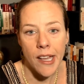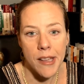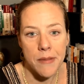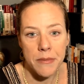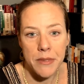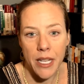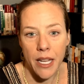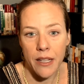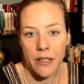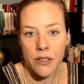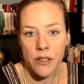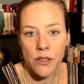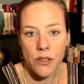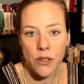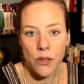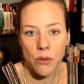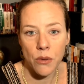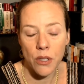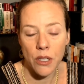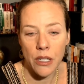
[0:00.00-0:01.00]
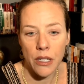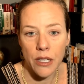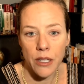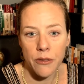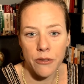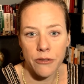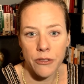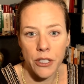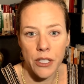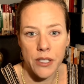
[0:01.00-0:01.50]
tests, or
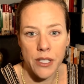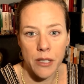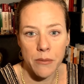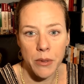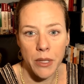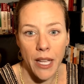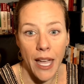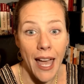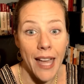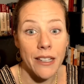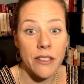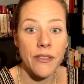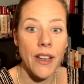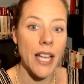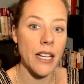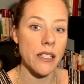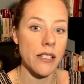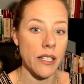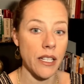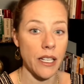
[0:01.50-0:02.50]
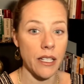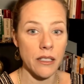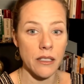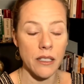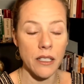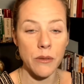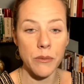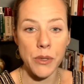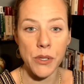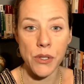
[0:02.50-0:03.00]
for example, had a vaccine
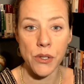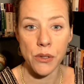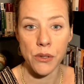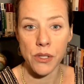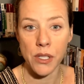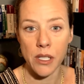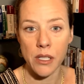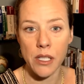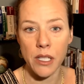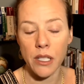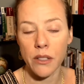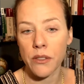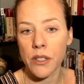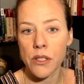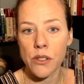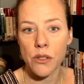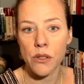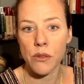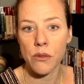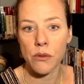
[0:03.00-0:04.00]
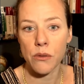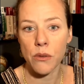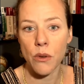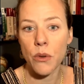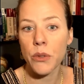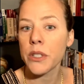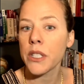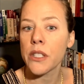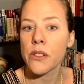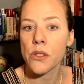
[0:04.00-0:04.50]
and was choosing to give it to
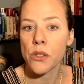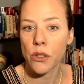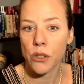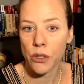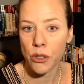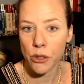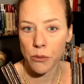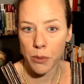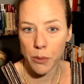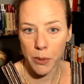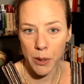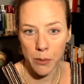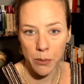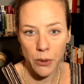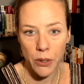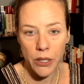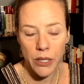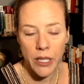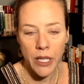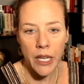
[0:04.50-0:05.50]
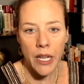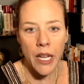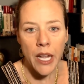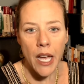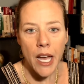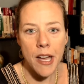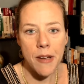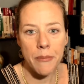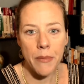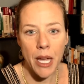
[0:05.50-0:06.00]
only a certain group of people.
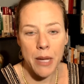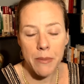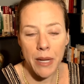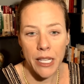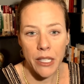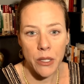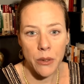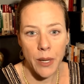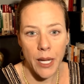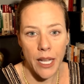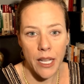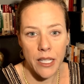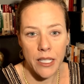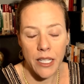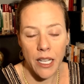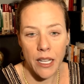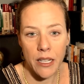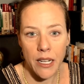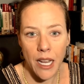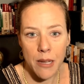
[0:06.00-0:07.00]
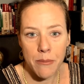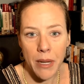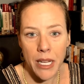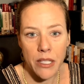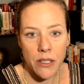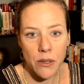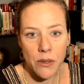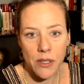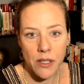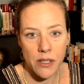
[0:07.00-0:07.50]
I might go ahead and I might
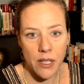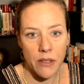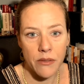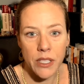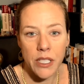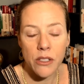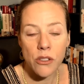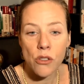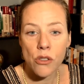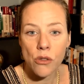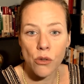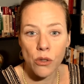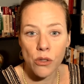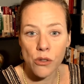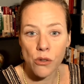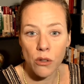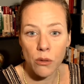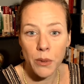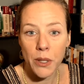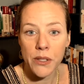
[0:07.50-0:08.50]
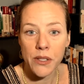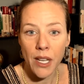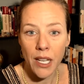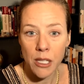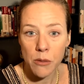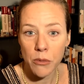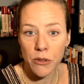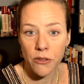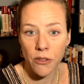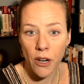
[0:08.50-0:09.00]
use as evidence George Orwell's
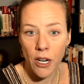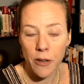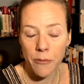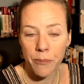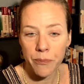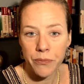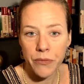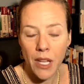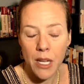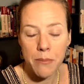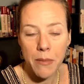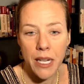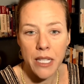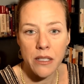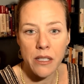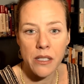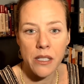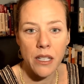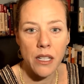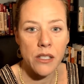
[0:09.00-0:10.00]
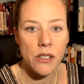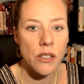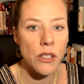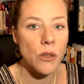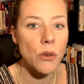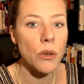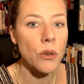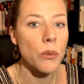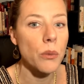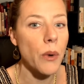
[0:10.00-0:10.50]
Animal Farm. I might discuss the
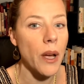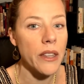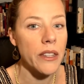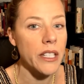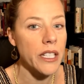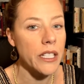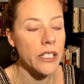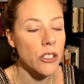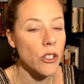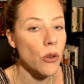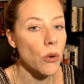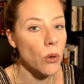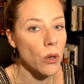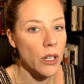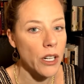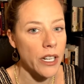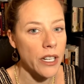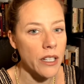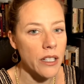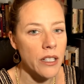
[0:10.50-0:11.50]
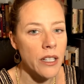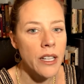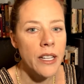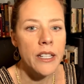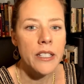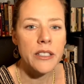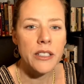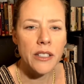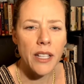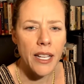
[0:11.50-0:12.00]
Orwellian hoarding,
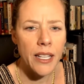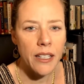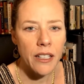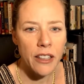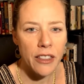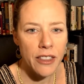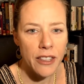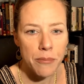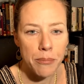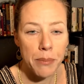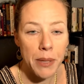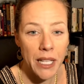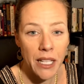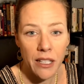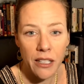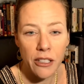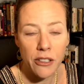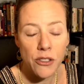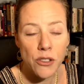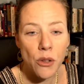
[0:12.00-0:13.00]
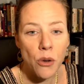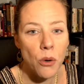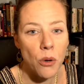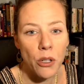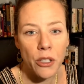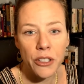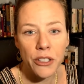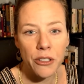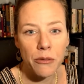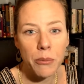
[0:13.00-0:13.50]
like the pigs
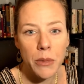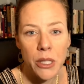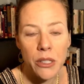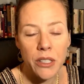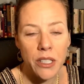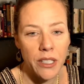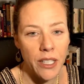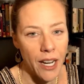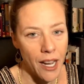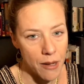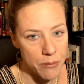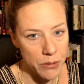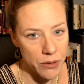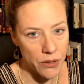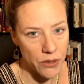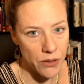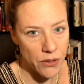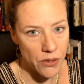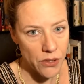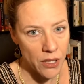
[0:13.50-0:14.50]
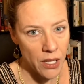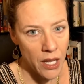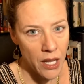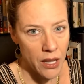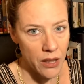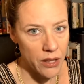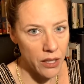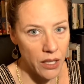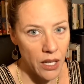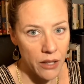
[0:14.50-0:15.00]
hoarded milk and apples.
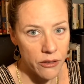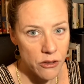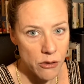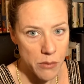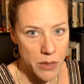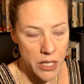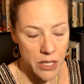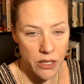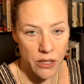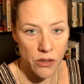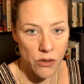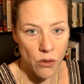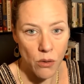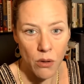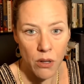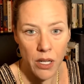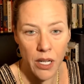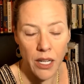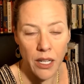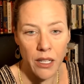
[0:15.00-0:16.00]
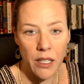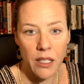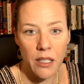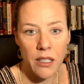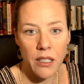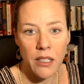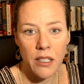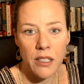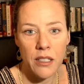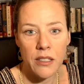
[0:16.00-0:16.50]
The government is hoarding
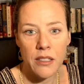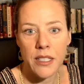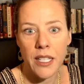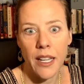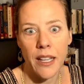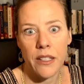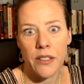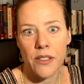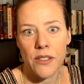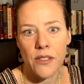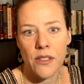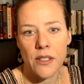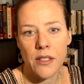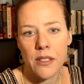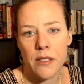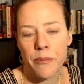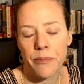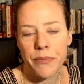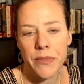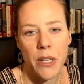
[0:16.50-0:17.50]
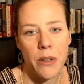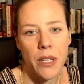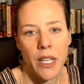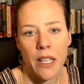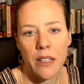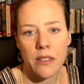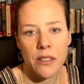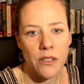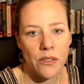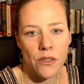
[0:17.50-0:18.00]
tests. Now,
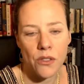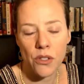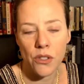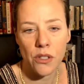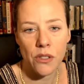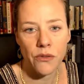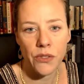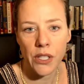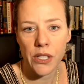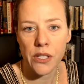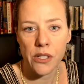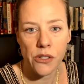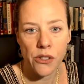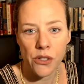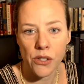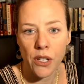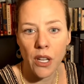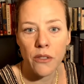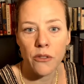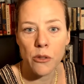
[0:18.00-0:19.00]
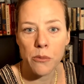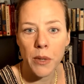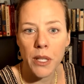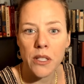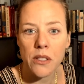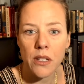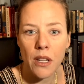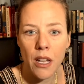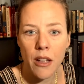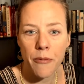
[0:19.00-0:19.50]
again, this is just a fictitious
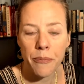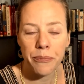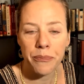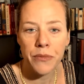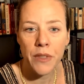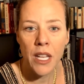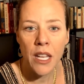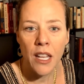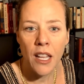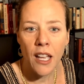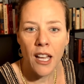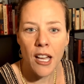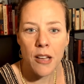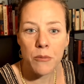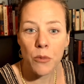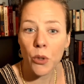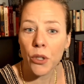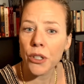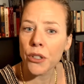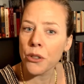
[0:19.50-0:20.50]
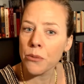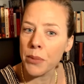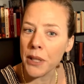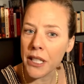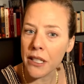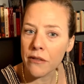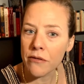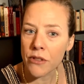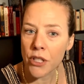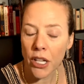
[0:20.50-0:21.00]
government, or it could
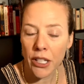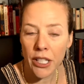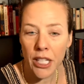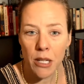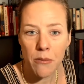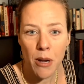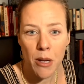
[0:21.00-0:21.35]
be talking about